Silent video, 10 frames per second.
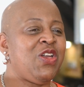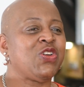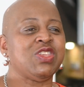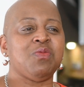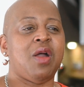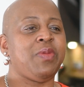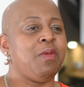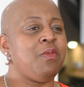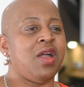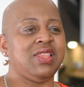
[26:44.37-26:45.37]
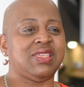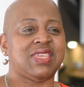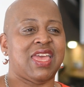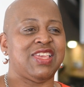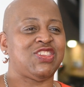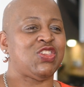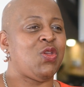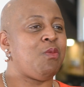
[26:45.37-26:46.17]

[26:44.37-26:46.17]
because it might be a mindset issue,